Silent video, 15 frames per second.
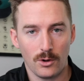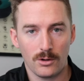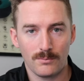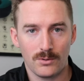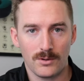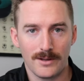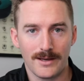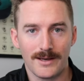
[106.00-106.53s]
ball in
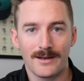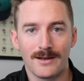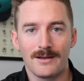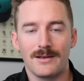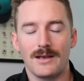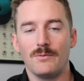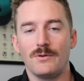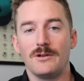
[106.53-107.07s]
play,
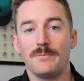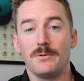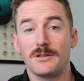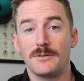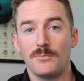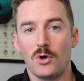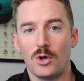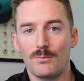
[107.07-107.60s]
and when you put
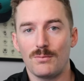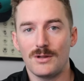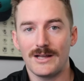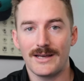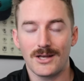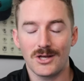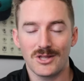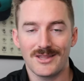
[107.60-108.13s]
the ball in
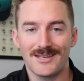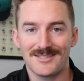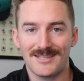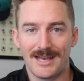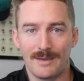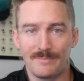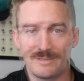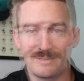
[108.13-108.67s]
play, good things
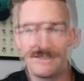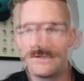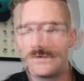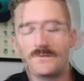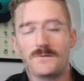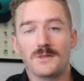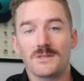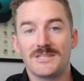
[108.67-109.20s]
happen.
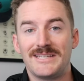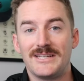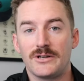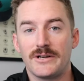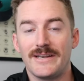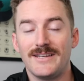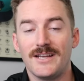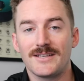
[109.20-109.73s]
So far this year,
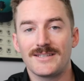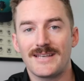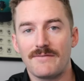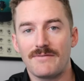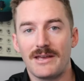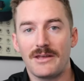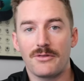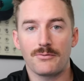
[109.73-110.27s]
he does
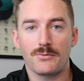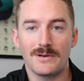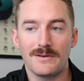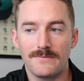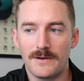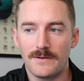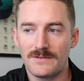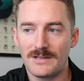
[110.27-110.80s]
have a
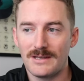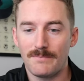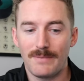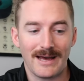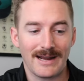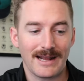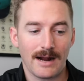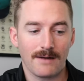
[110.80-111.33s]
350
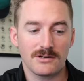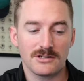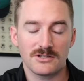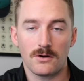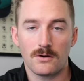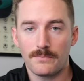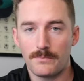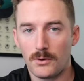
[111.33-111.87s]
batting average
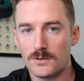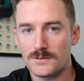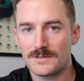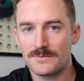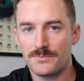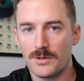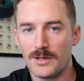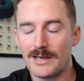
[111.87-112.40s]
on balls
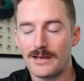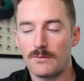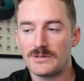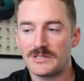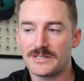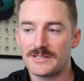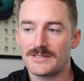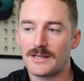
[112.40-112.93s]
in play,
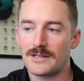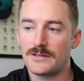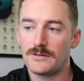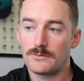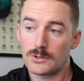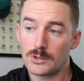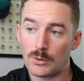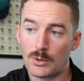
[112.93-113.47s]
which is set
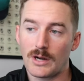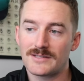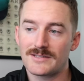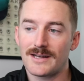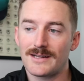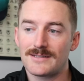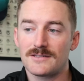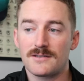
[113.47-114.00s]
to
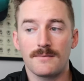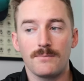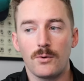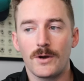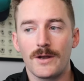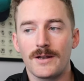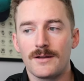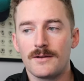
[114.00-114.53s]
regress at some
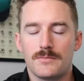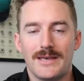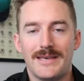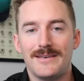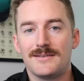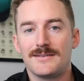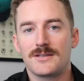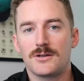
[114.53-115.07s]
point.
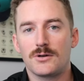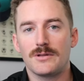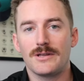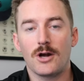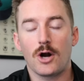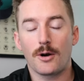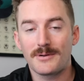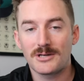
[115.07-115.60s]
He is
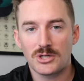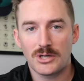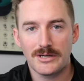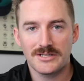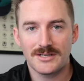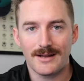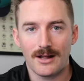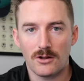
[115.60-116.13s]
currently
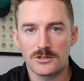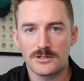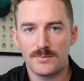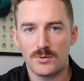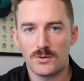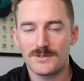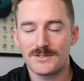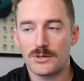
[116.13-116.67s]
arbitration
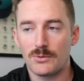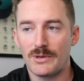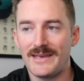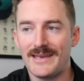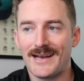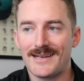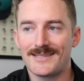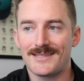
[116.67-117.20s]
eligible, so he
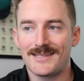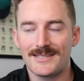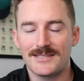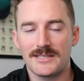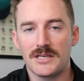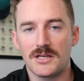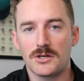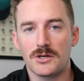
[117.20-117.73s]
has
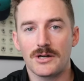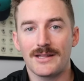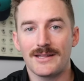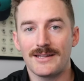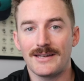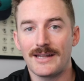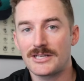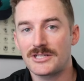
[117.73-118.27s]
this year and
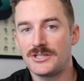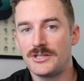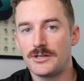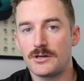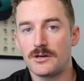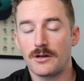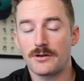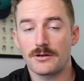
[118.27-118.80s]
the next
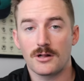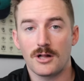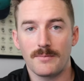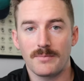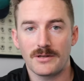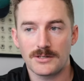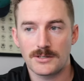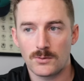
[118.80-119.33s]
year under
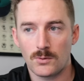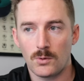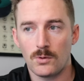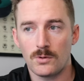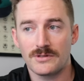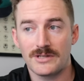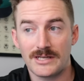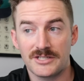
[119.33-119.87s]
club
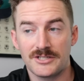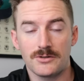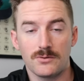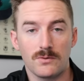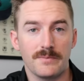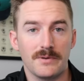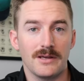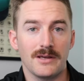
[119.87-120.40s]
control. Next year
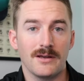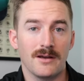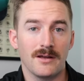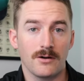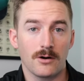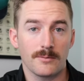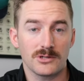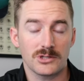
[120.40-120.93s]
would be
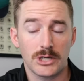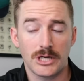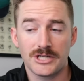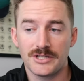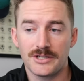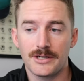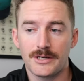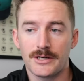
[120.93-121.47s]
an
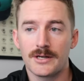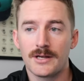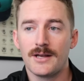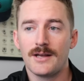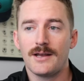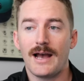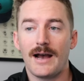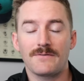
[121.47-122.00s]
arbitration year.
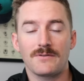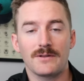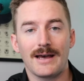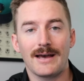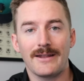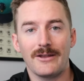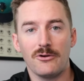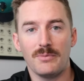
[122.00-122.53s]
After
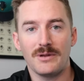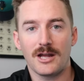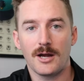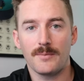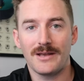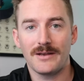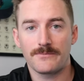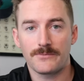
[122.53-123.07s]
that, he would
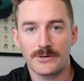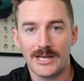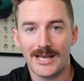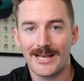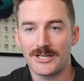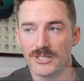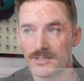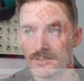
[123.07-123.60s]
become a free
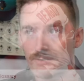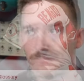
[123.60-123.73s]
agent.